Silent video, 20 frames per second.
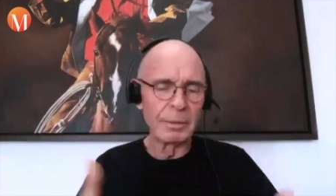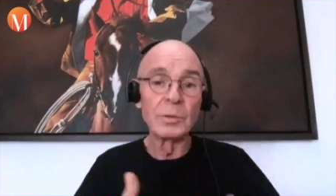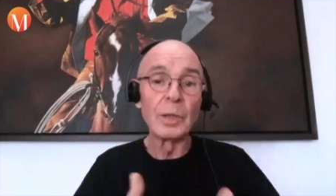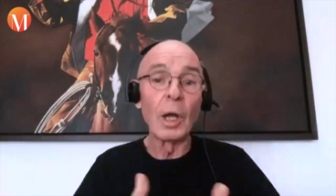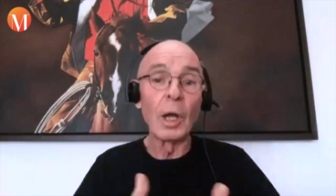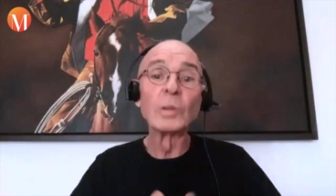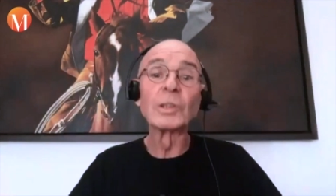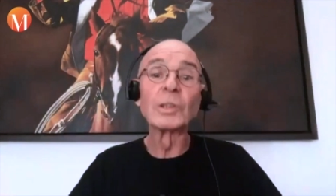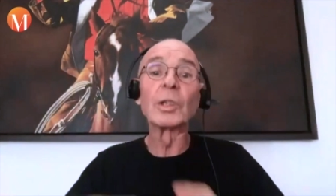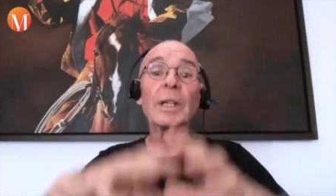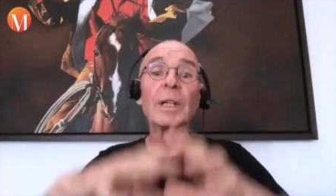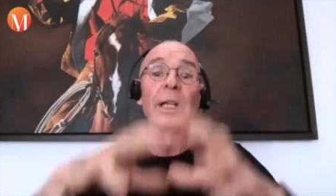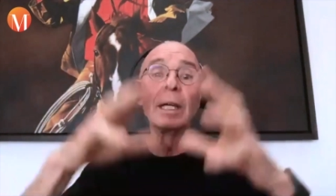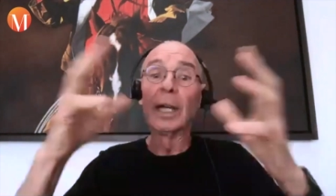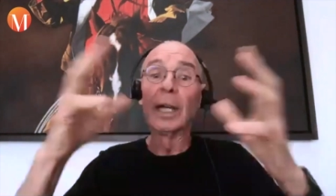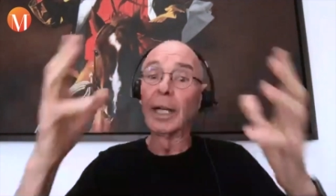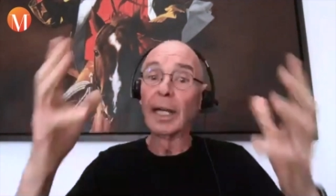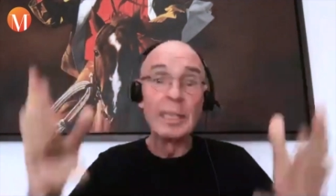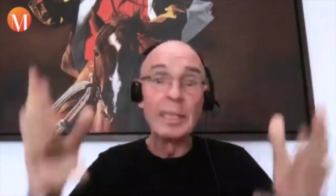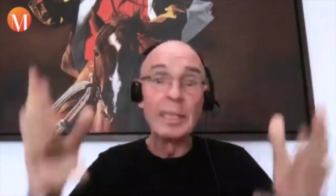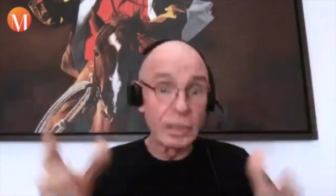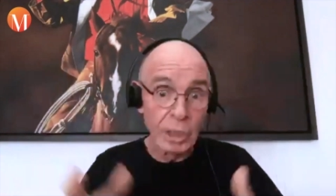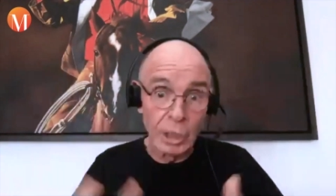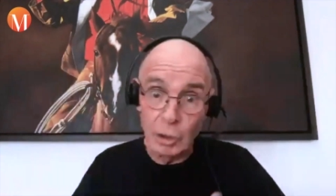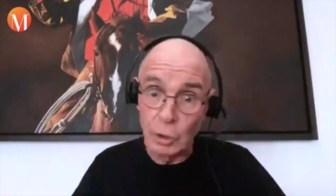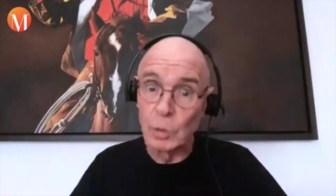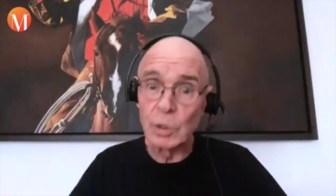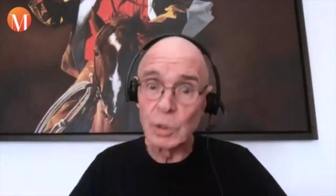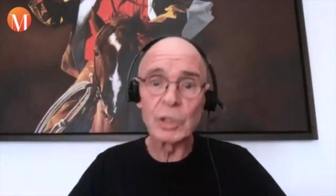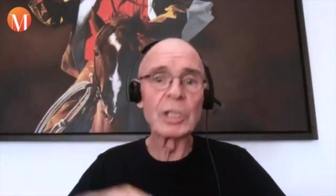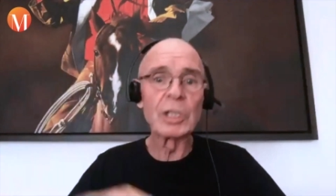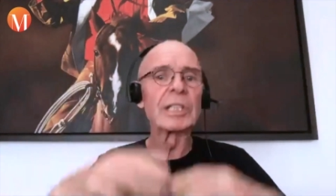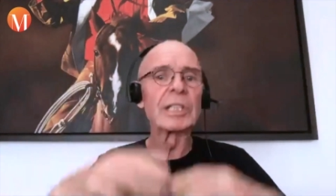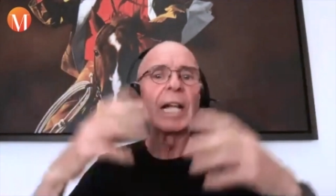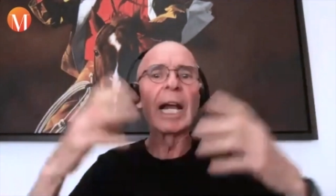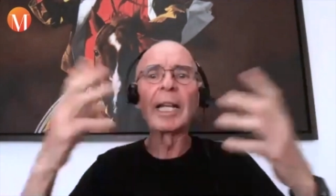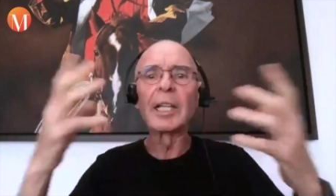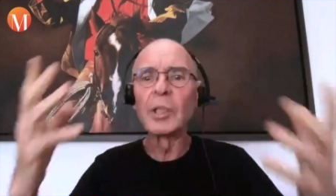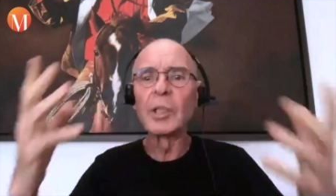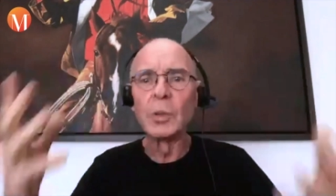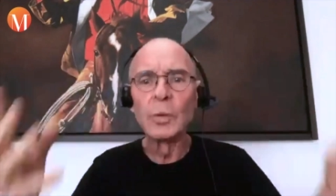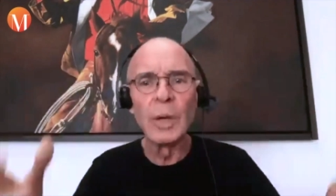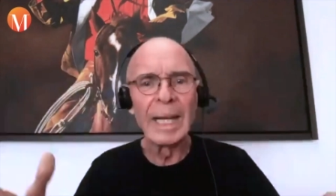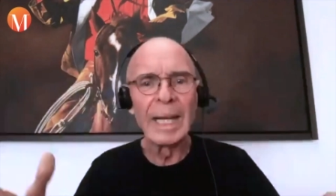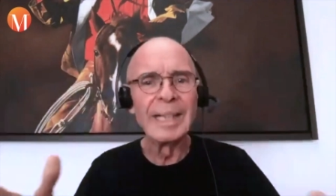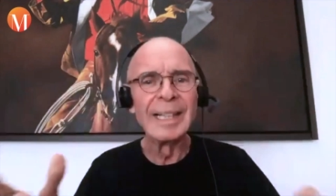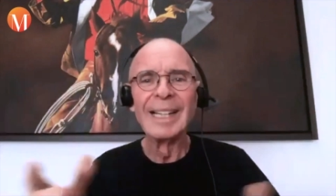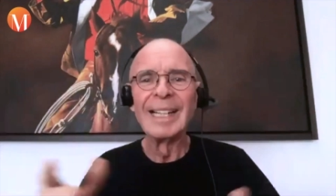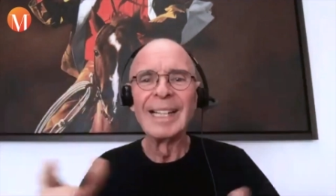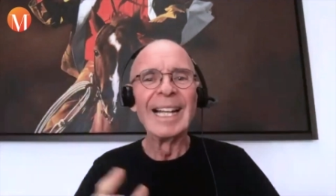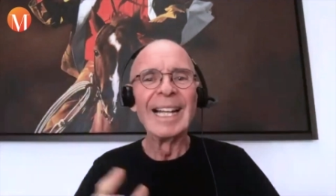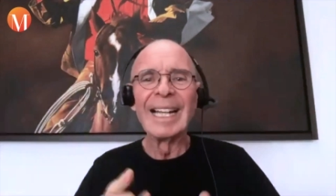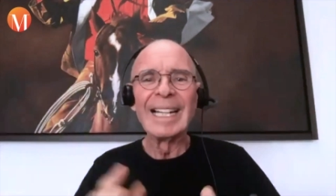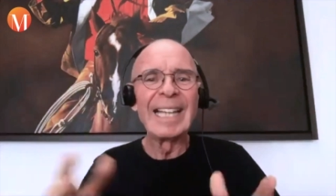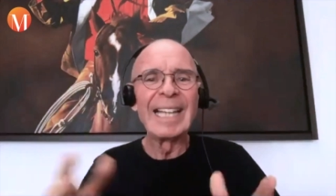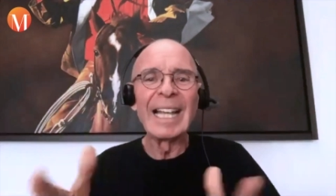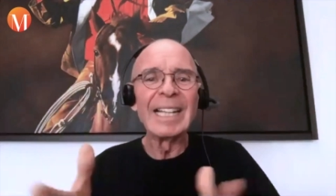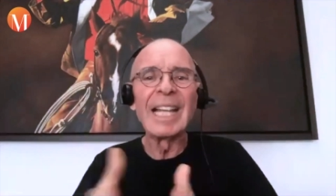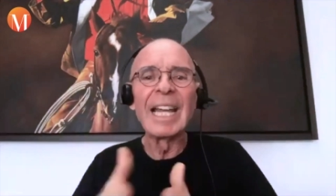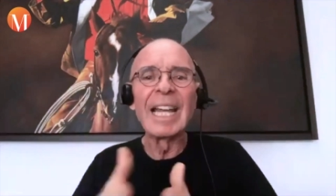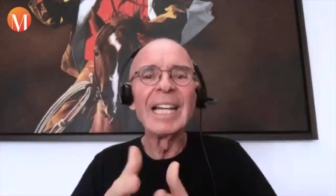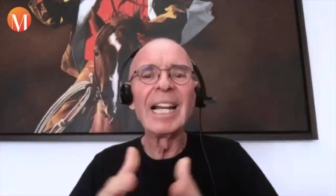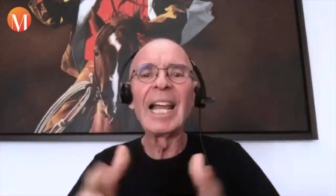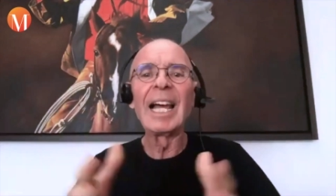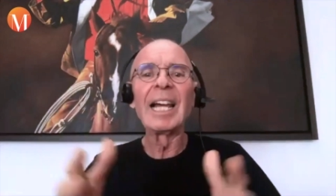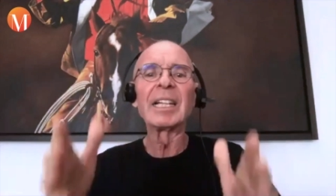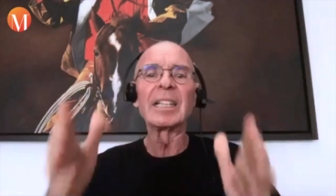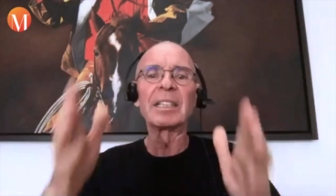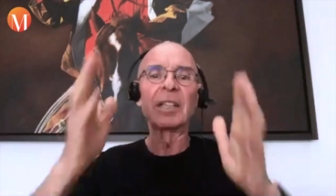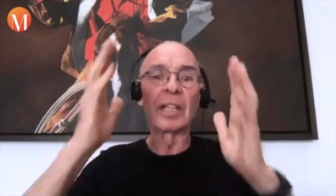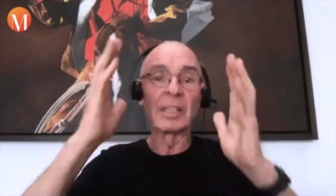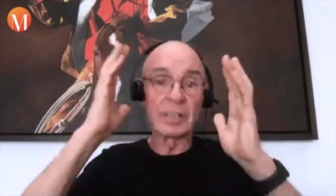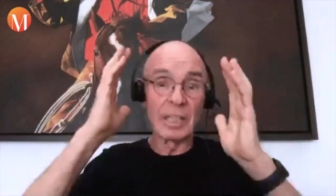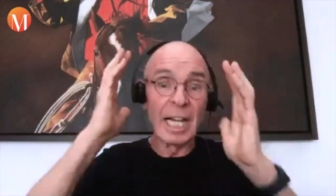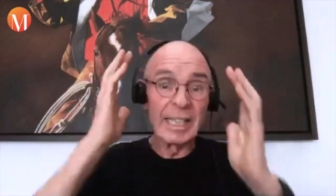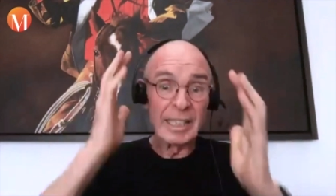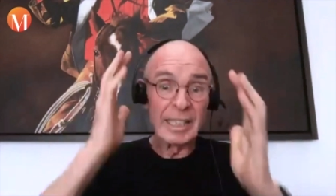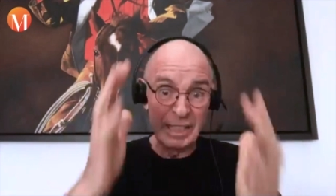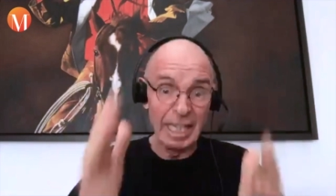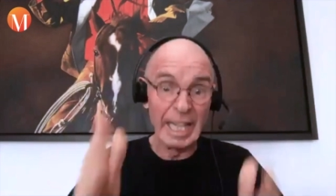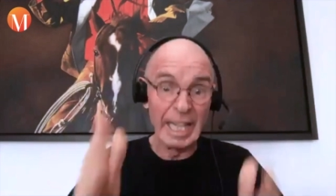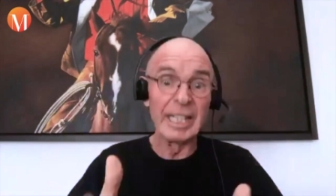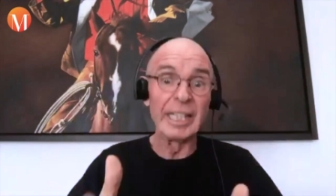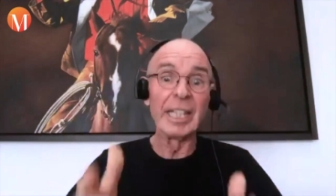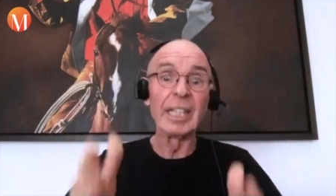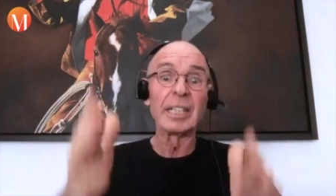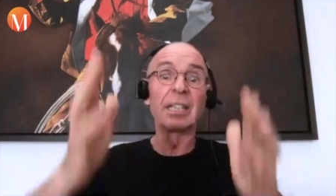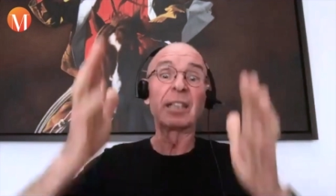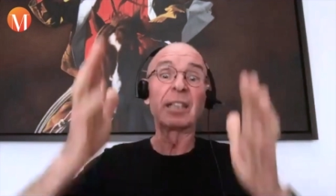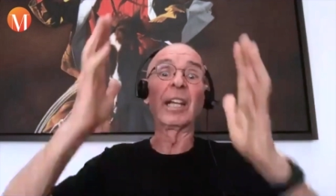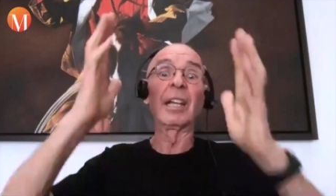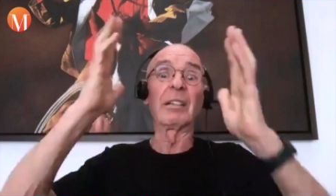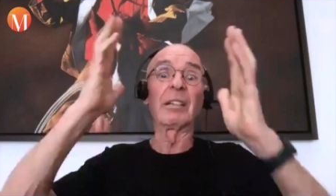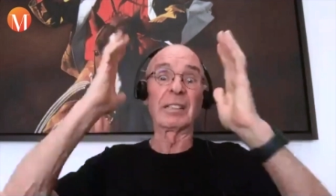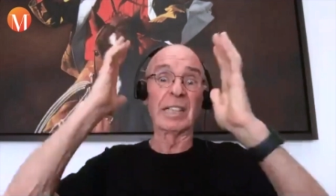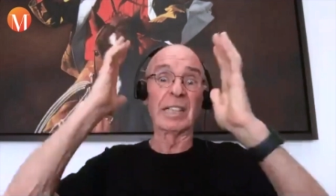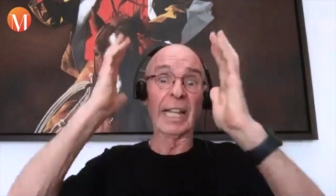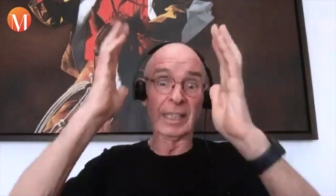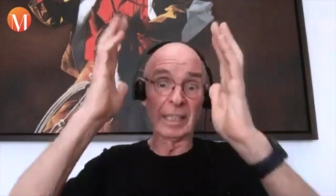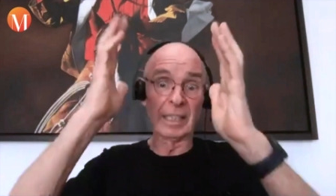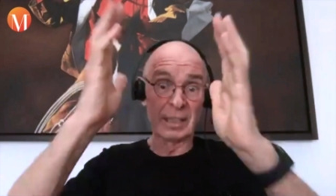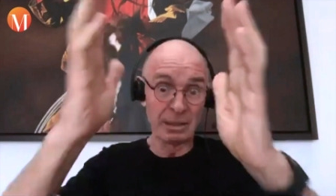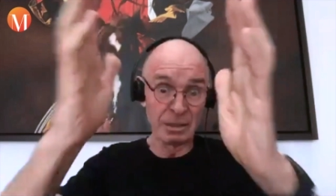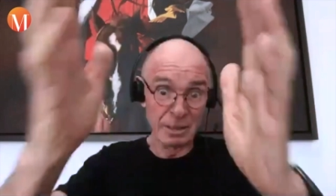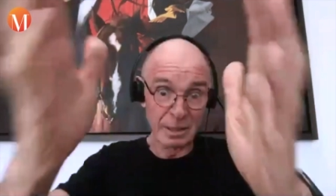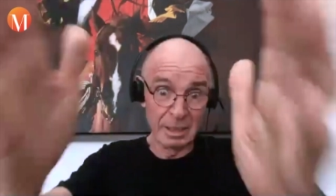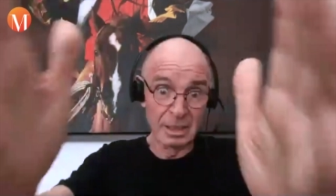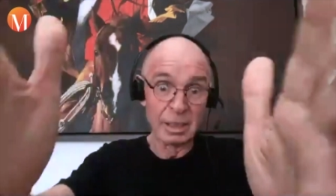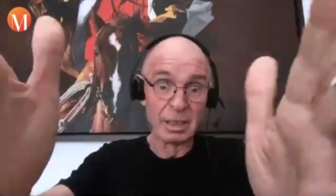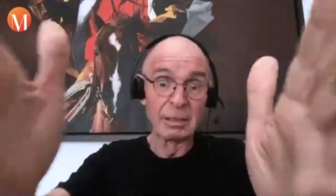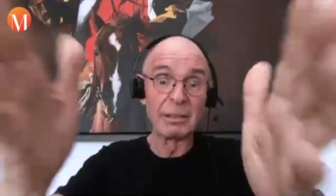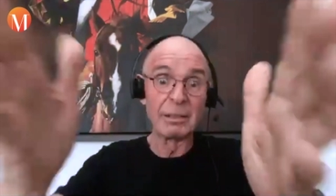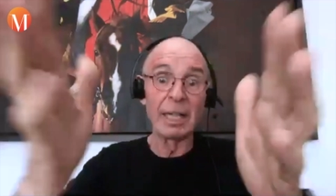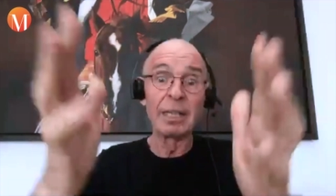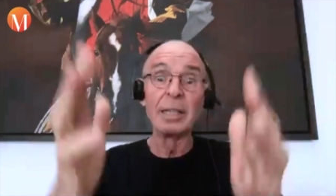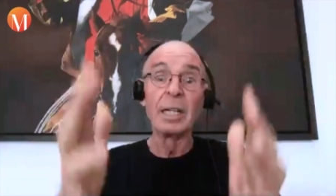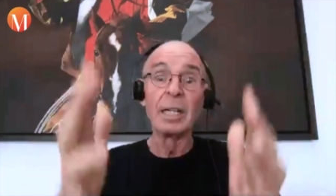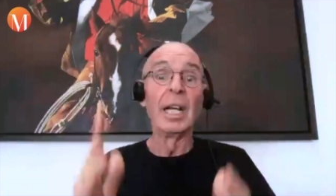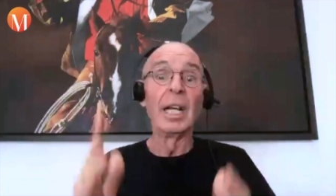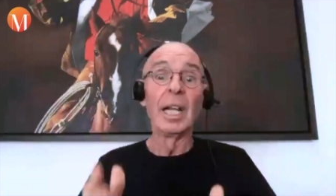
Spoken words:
also institutions like UN, they like the Titanic, they are tankers, right?